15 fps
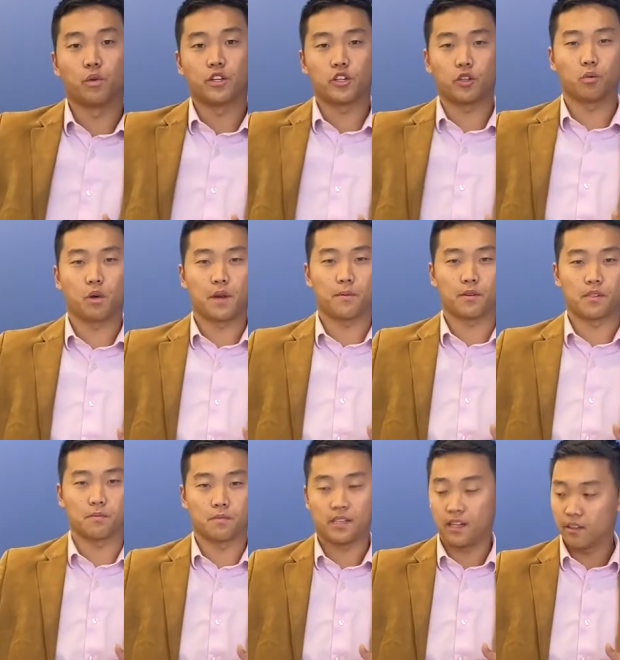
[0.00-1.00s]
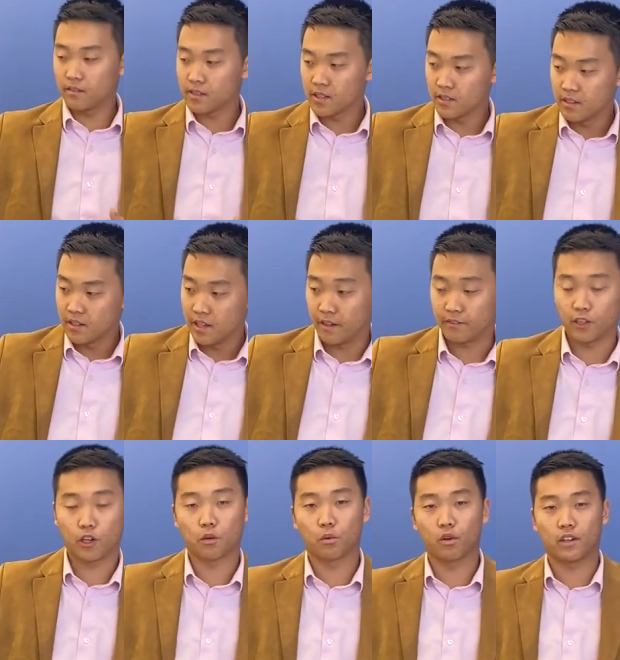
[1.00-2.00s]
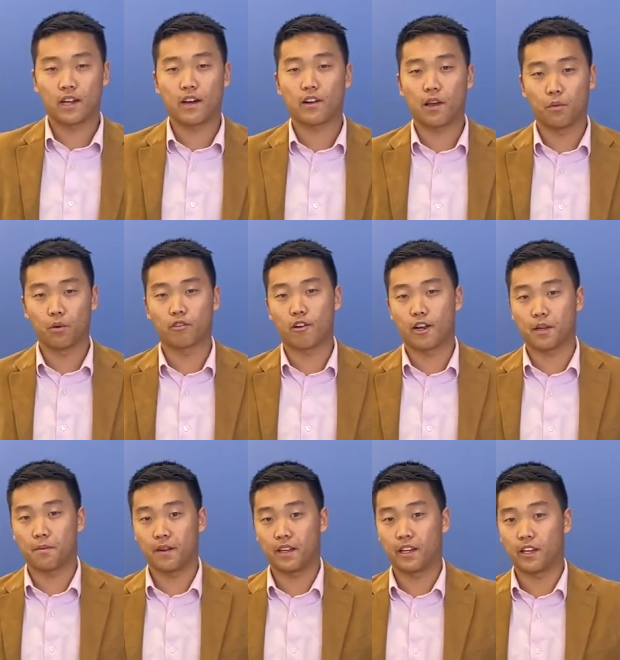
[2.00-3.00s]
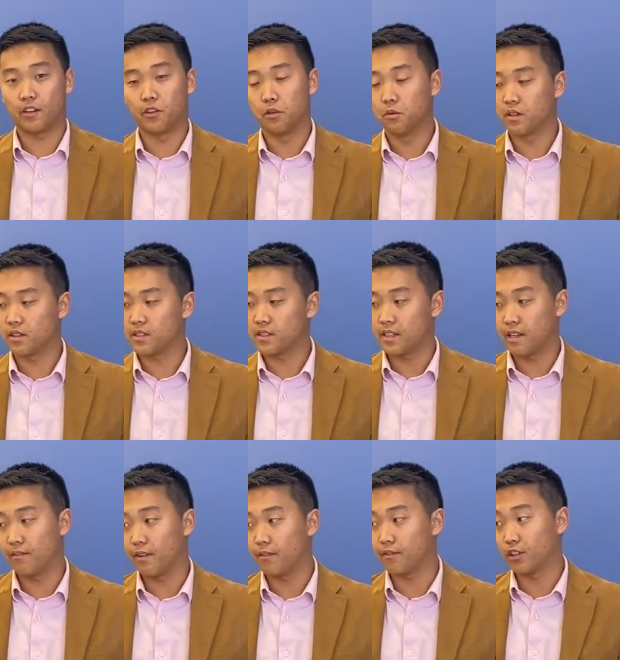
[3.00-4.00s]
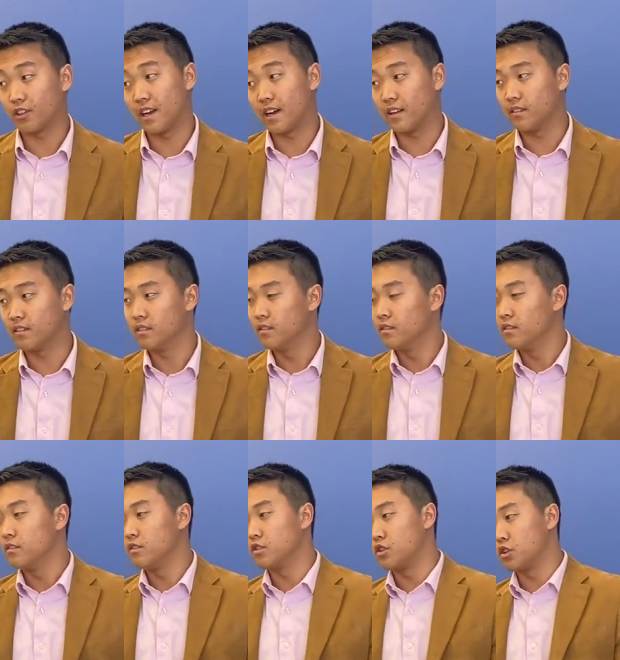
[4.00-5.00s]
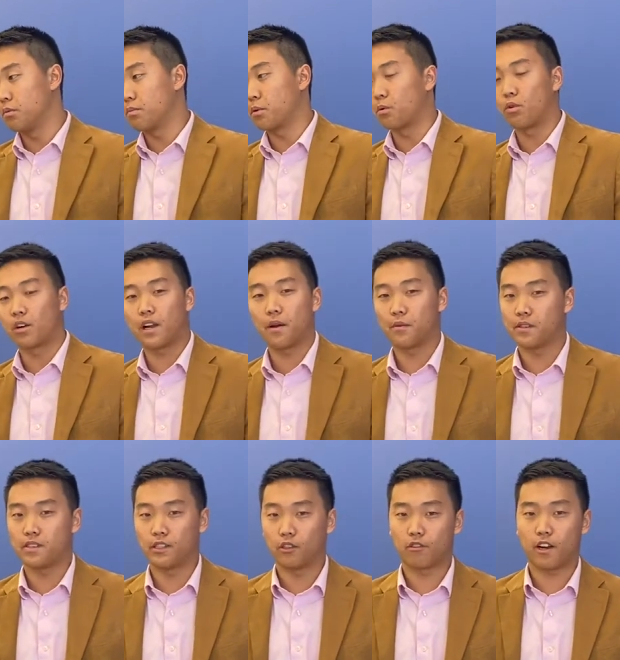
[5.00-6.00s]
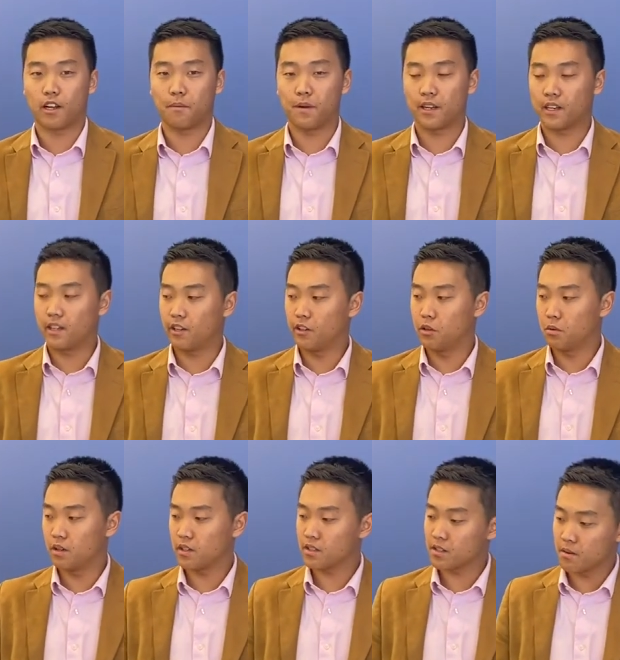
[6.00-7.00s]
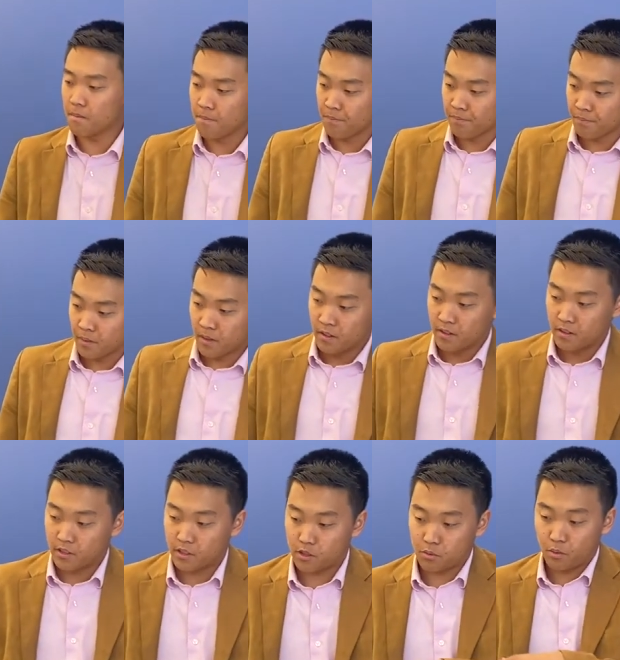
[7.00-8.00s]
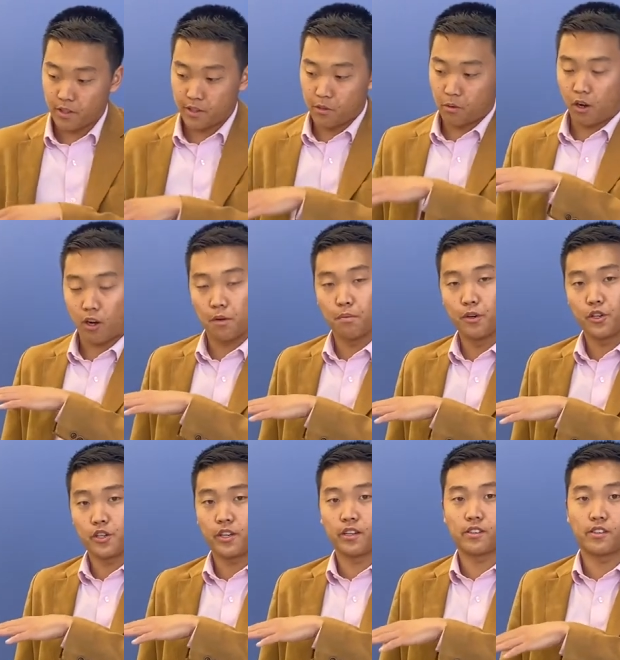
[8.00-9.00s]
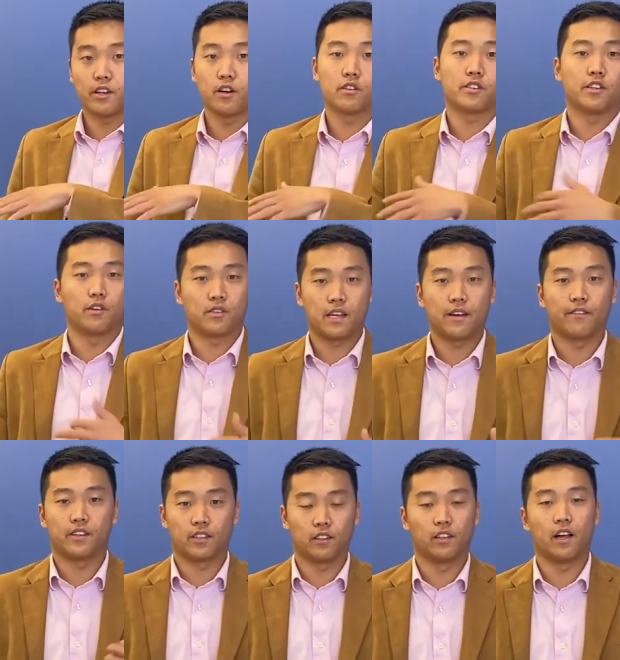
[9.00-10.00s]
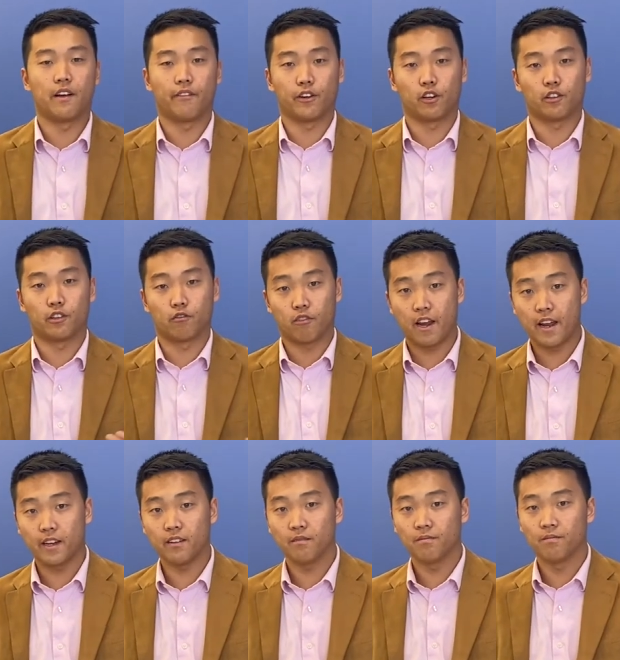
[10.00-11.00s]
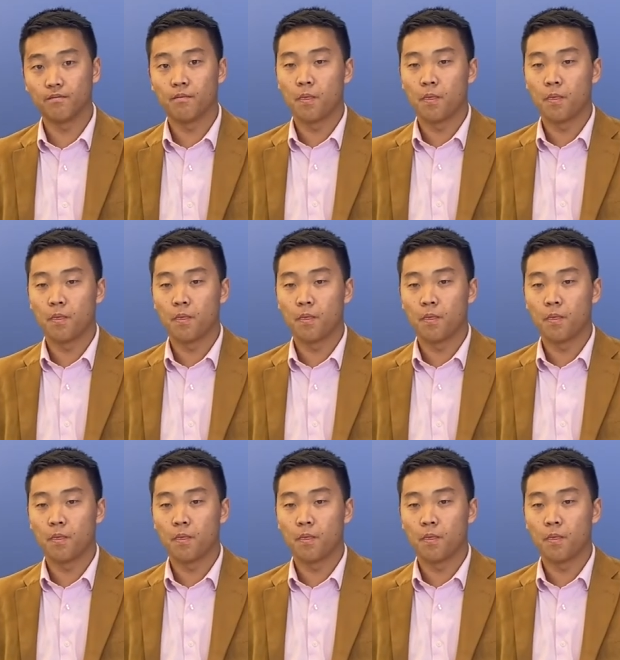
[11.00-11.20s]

windshield wipers themselves. If they're worn out, I would recommend getting new ones. Even if they're not super worn, I would still recommend getting new ones. Because when you are pushing snow, snow is obviously a little heavier than rain.